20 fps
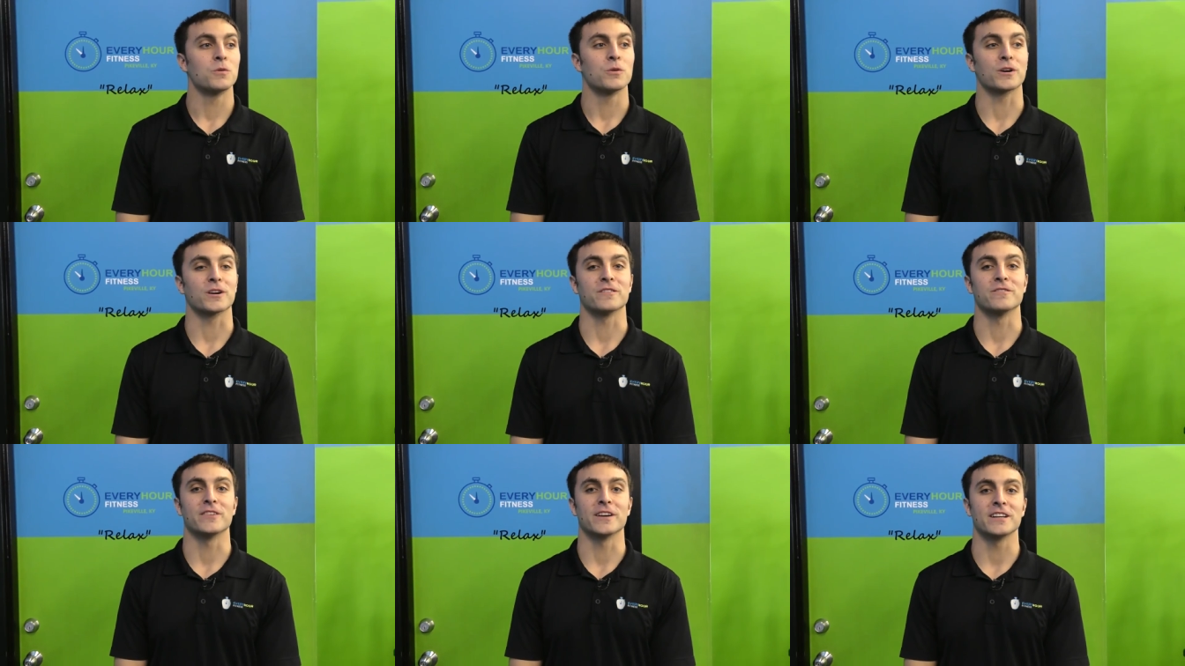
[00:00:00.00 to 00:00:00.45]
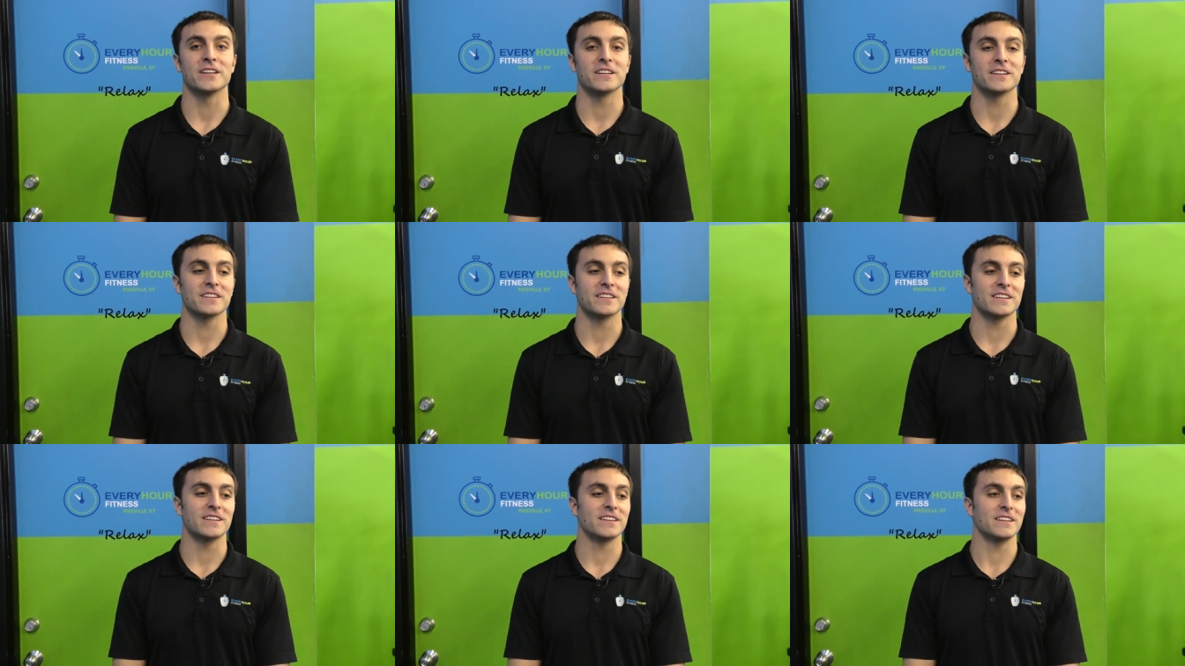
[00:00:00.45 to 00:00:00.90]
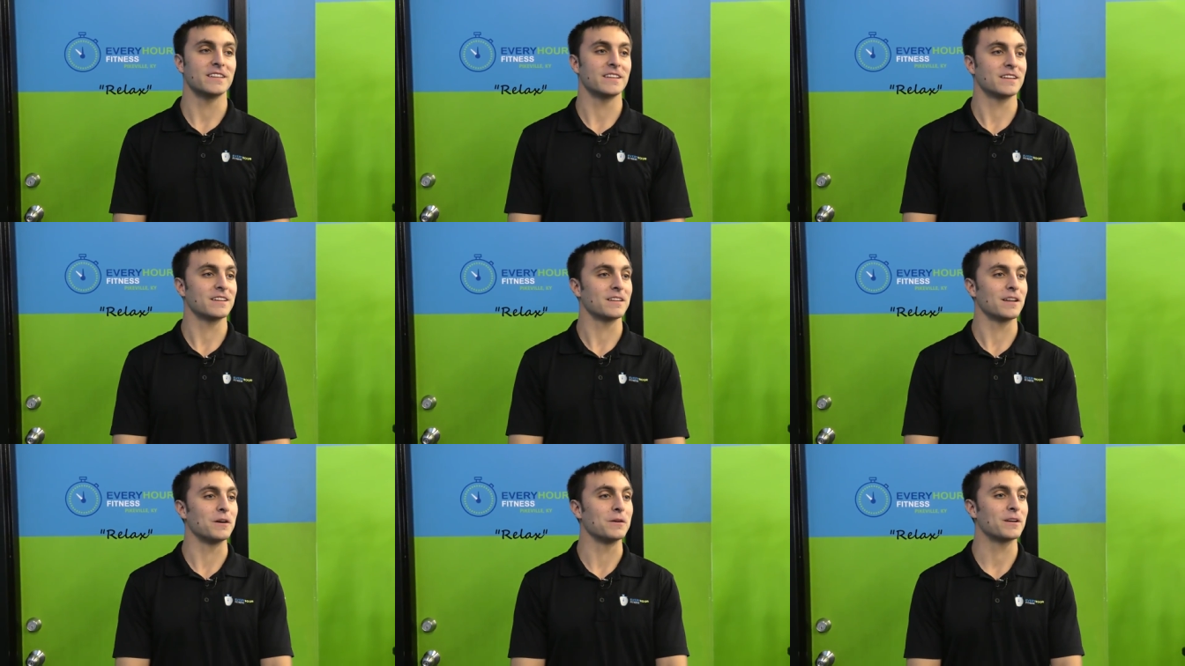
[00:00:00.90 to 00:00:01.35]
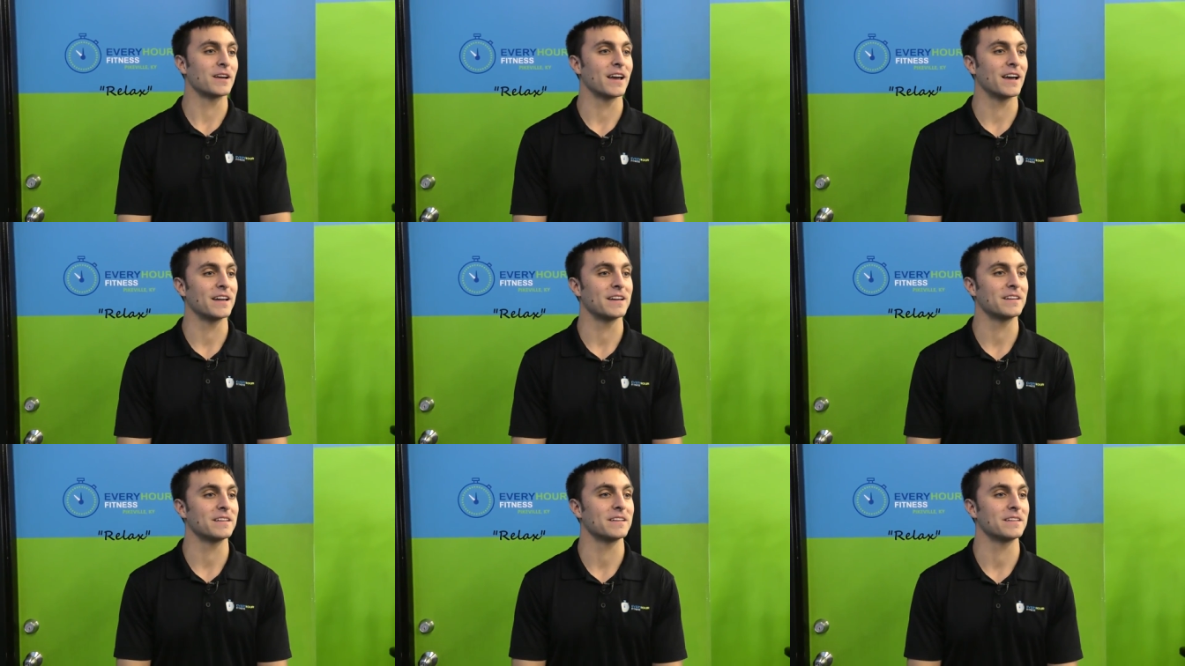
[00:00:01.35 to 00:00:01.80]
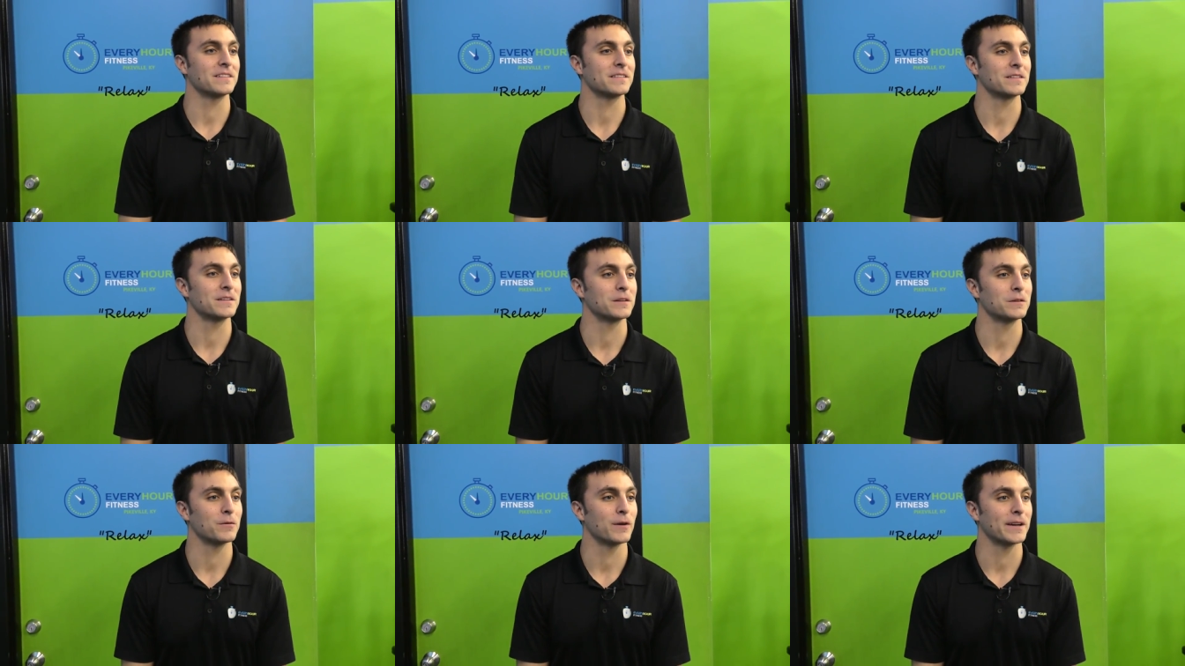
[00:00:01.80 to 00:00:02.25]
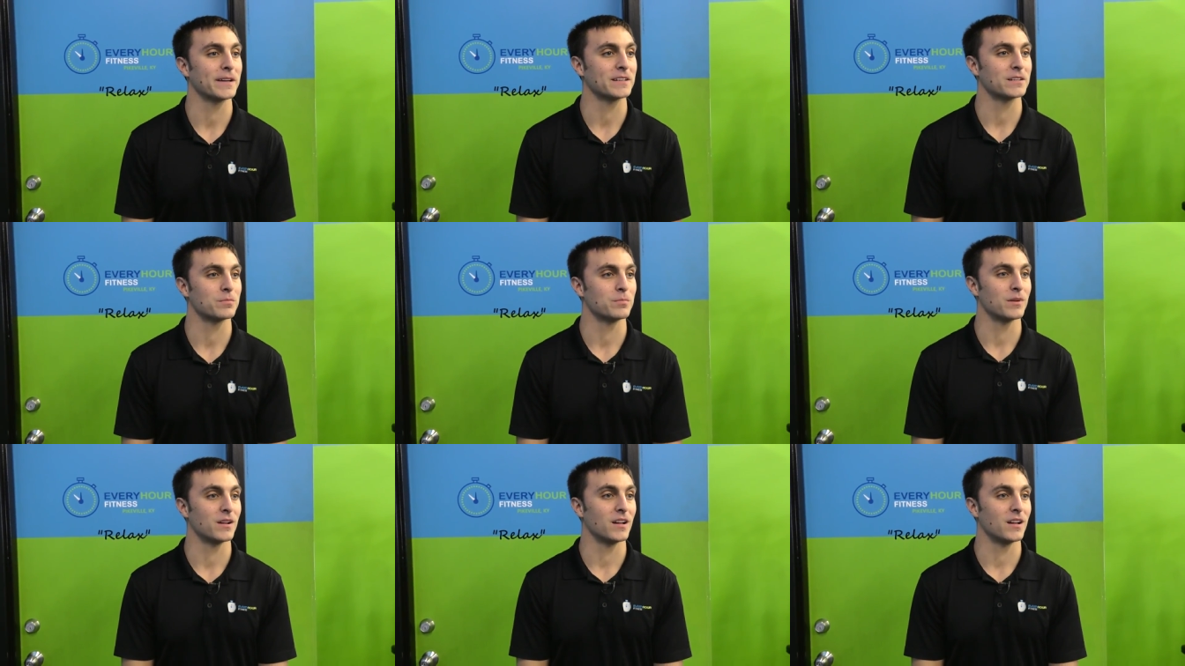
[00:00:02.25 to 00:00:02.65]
We're conveniently located in the Weddington